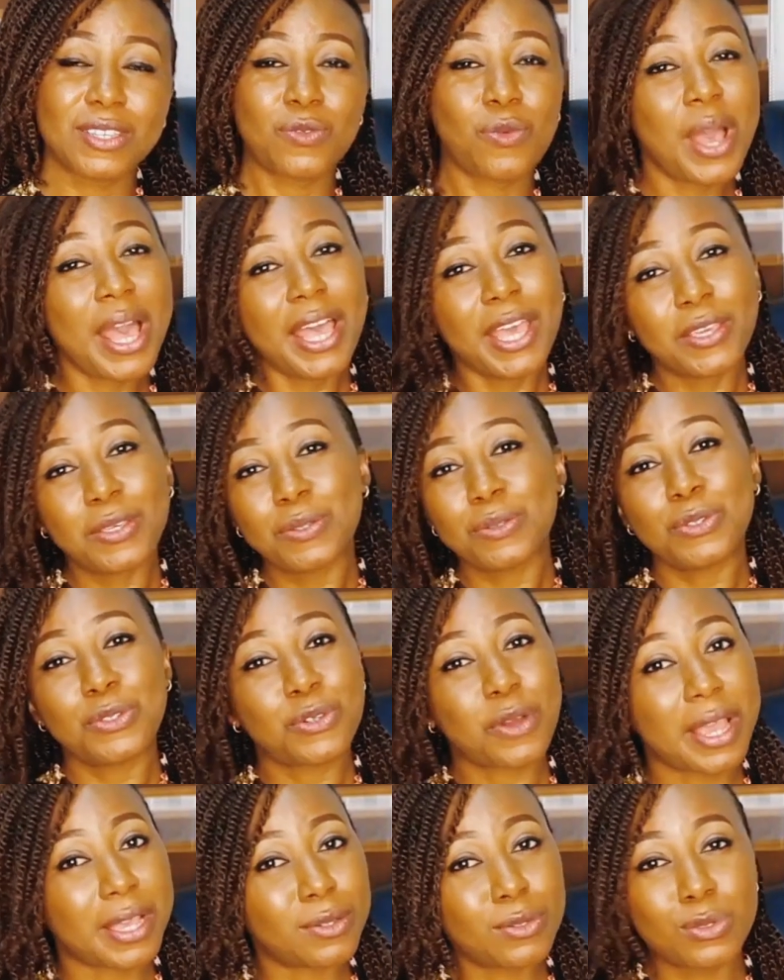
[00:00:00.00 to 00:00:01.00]
Why are you
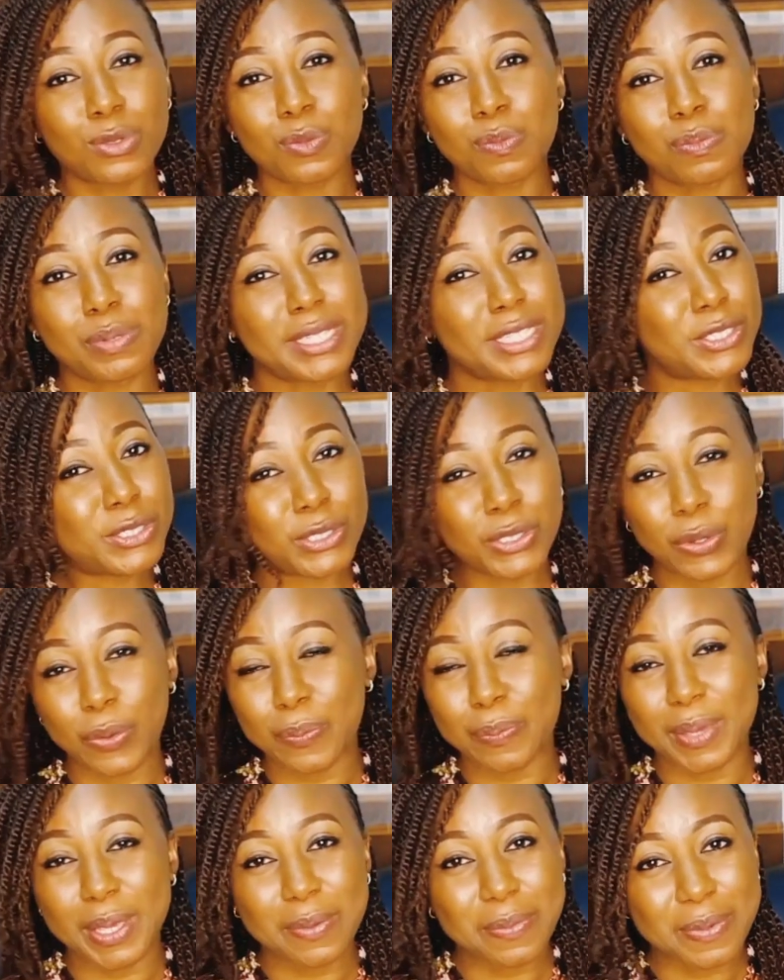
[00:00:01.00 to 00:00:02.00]
trying to bleach your
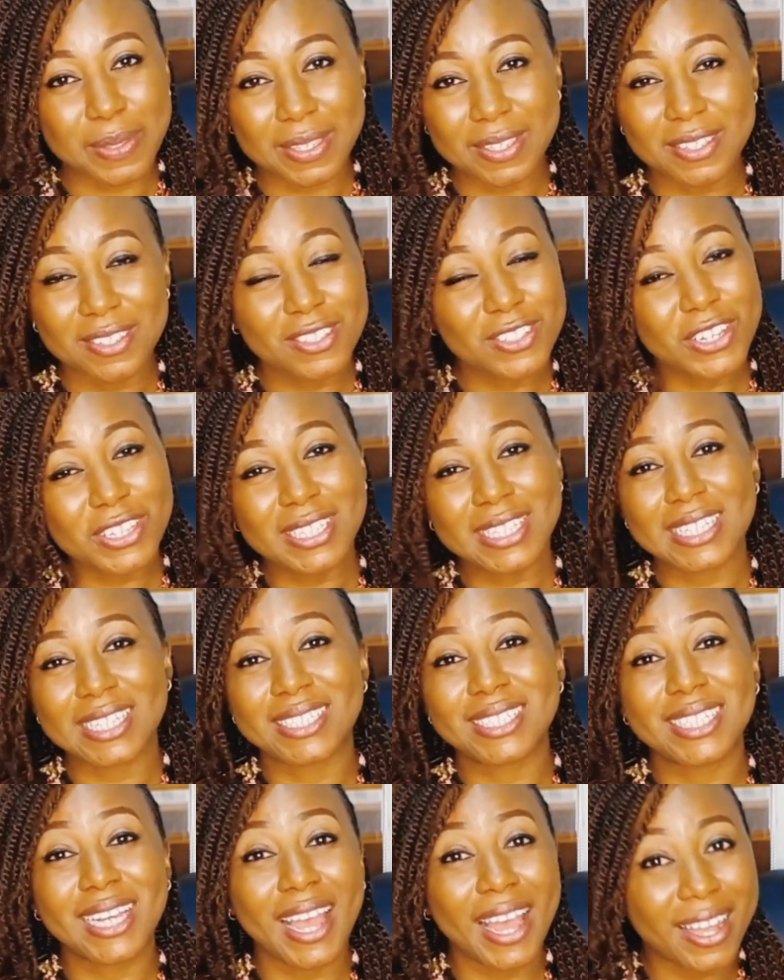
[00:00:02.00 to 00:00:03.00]
baby? It's just a
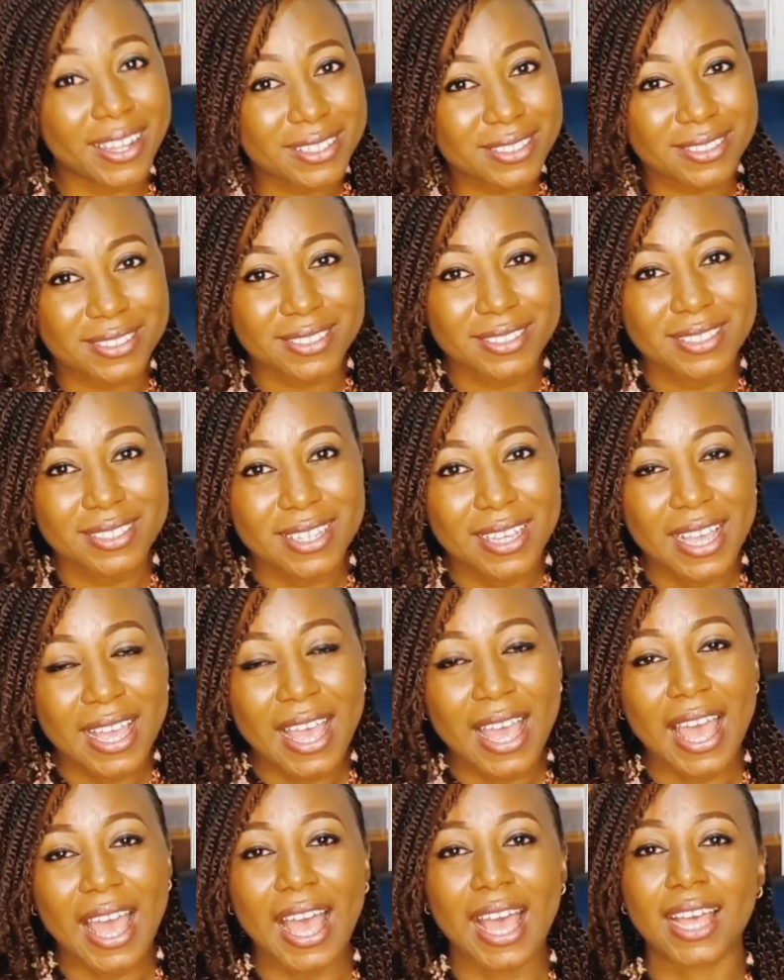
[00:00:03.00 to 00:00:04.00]
child.
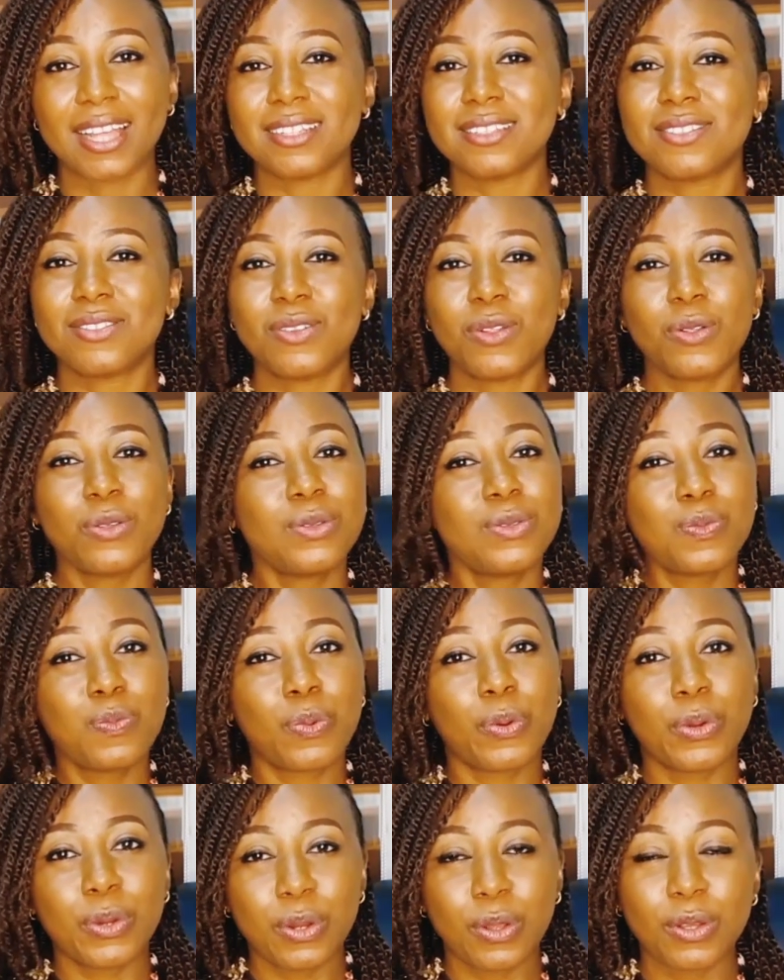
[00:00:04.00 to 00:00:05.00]
And those
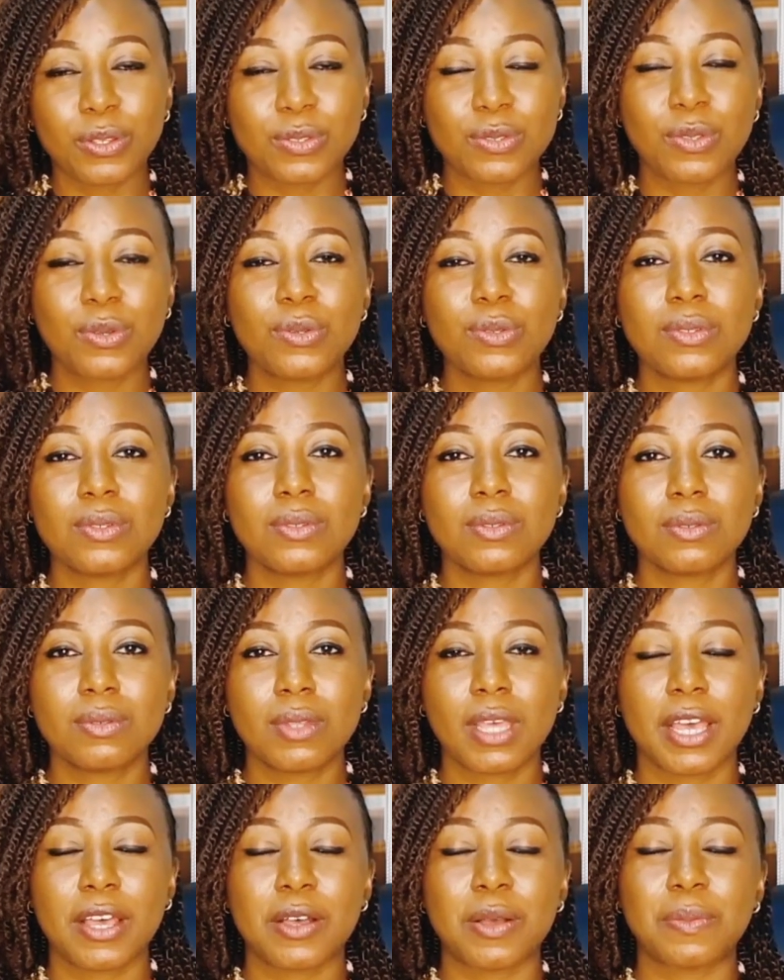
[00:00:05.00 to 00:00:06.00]
products, those
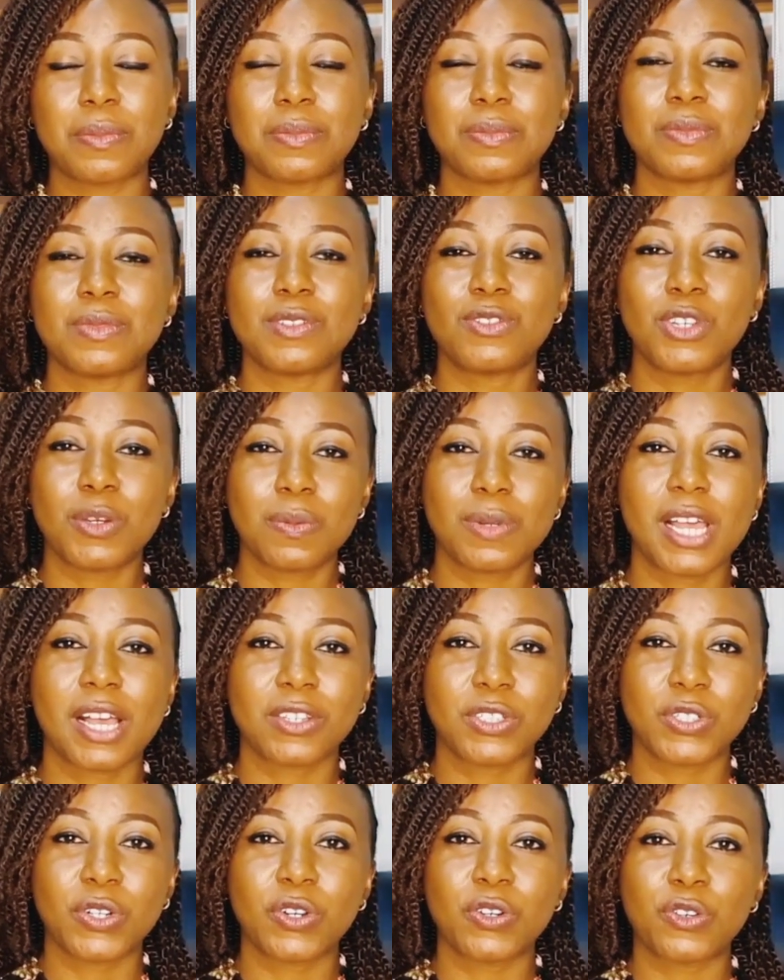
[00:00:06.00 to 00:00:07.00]
triple
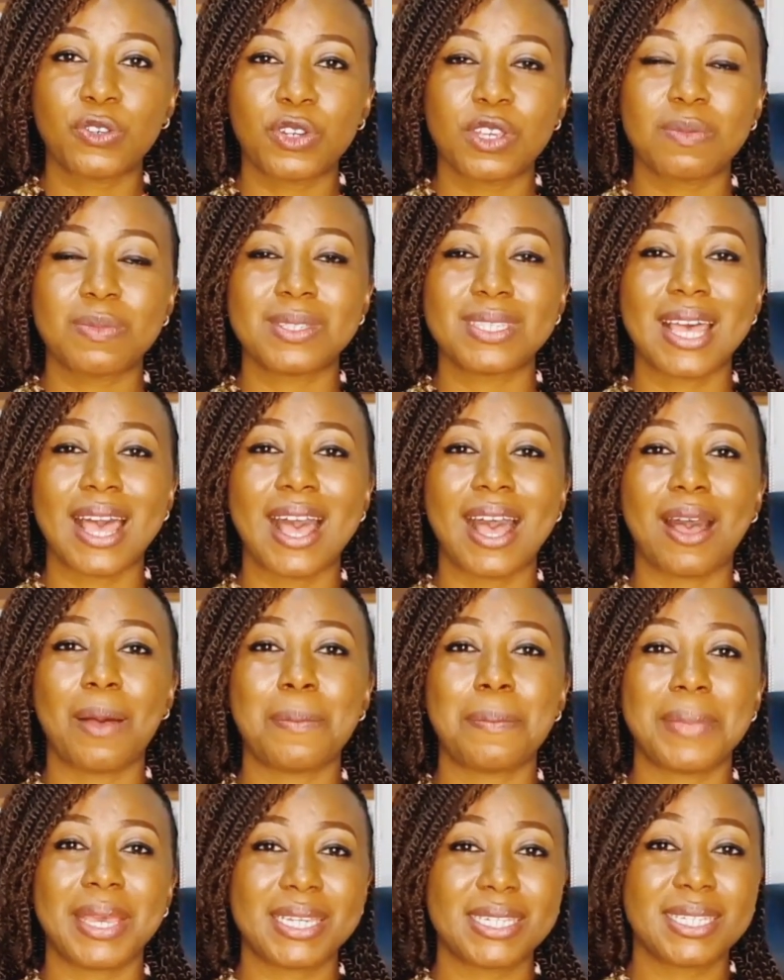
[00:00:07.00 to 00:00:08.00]
action creams are
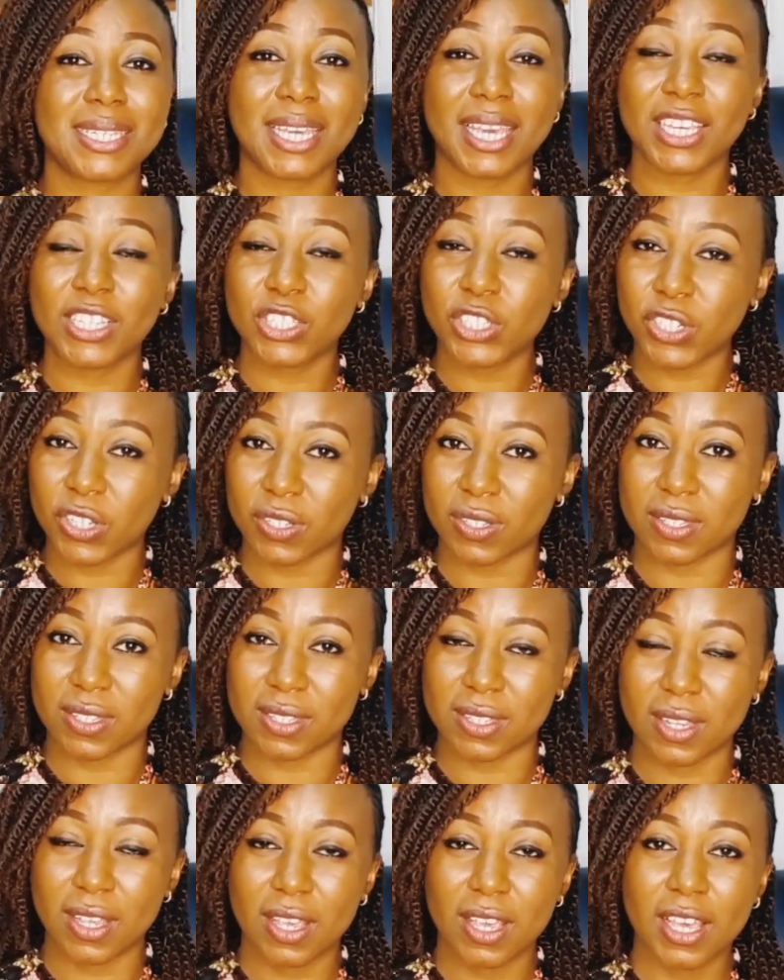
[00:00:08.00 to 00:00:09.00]

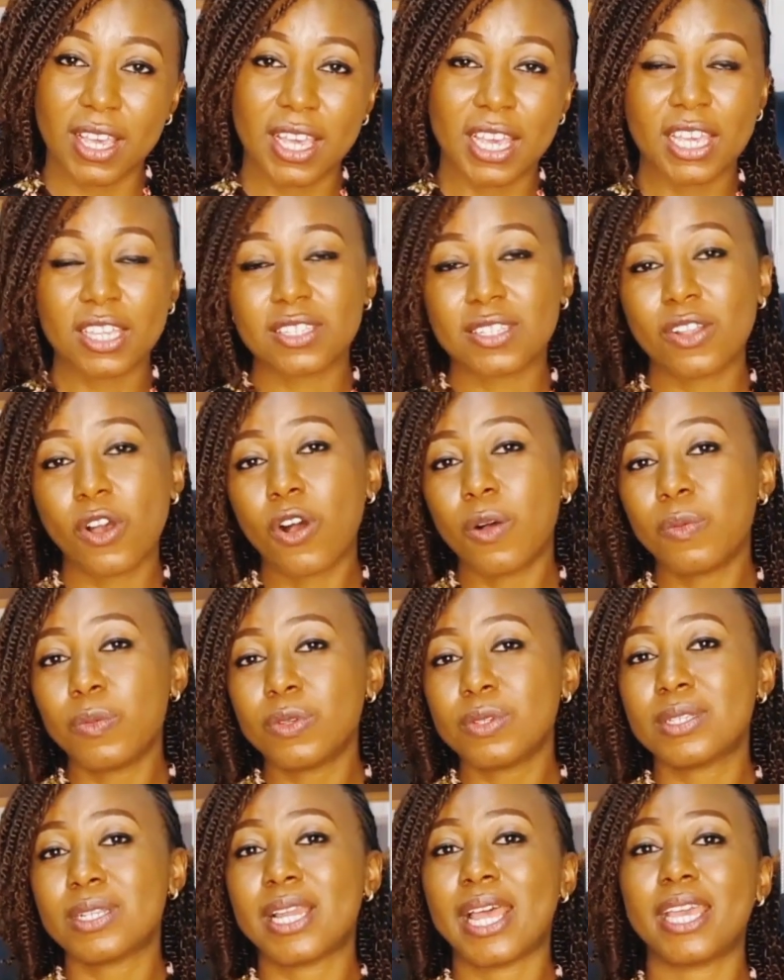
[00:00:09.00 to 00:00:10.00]
medications. It's
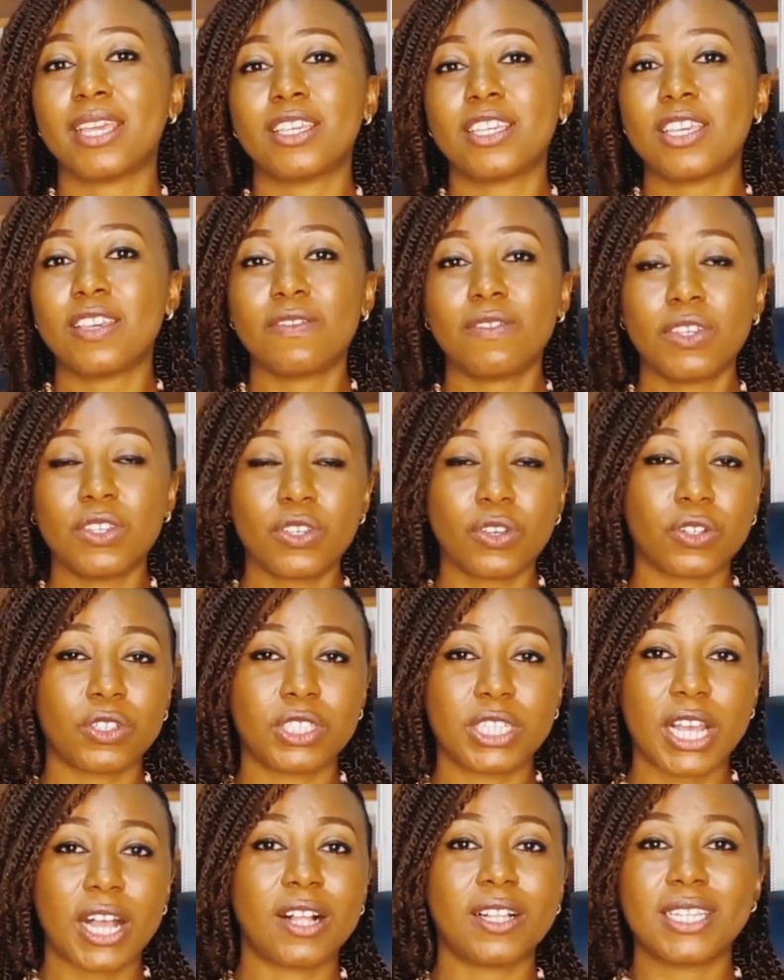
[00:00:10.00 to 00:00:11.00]
almost like giving your
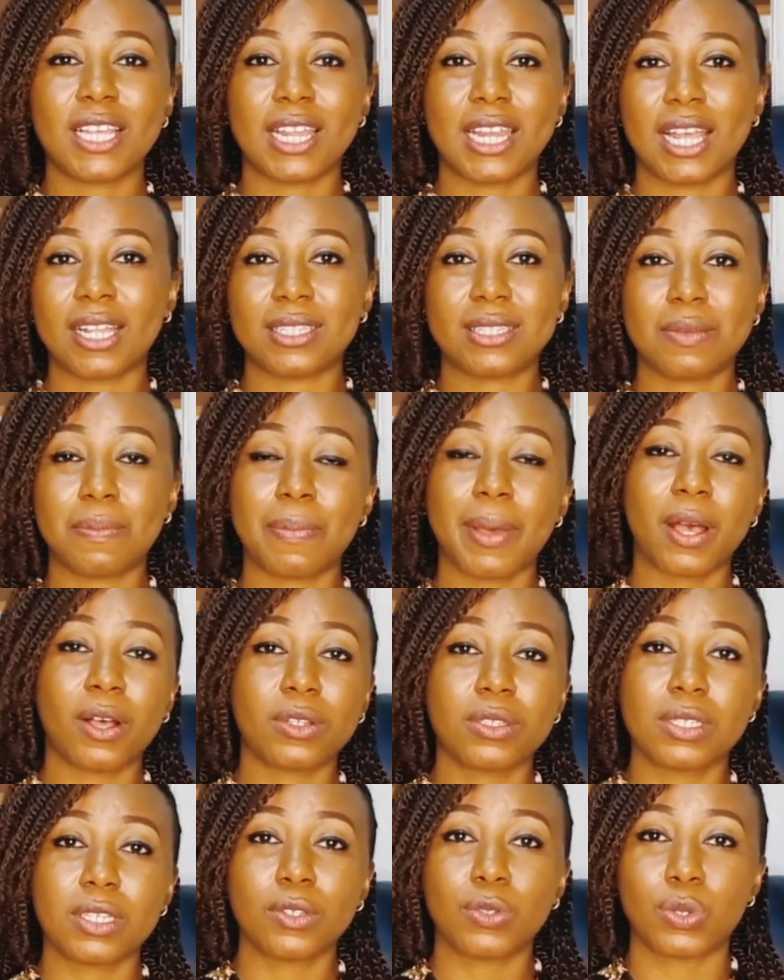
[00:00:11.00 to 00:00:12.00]
child an
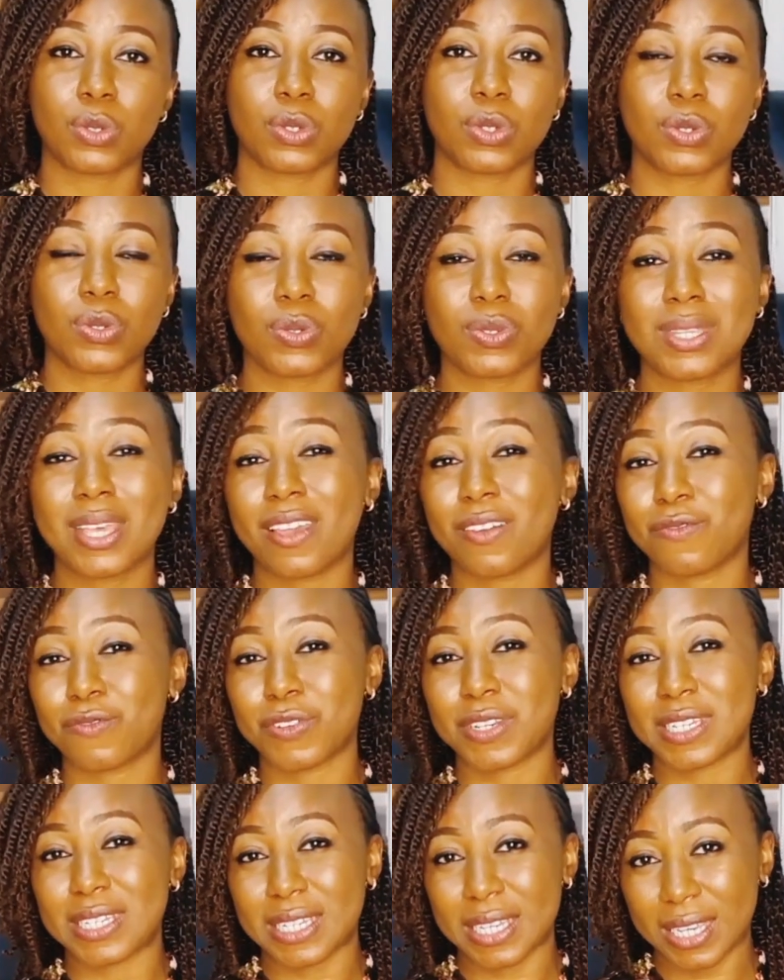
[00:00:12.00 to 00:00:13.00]
antibiotic to use
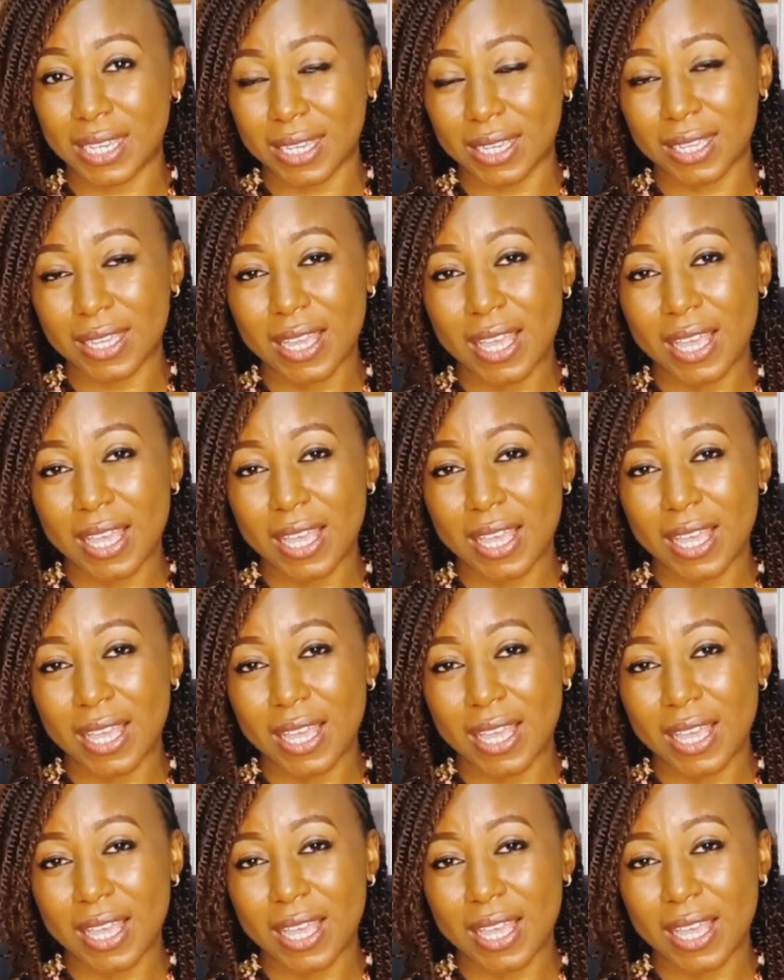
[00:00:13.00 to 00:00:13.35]
every day.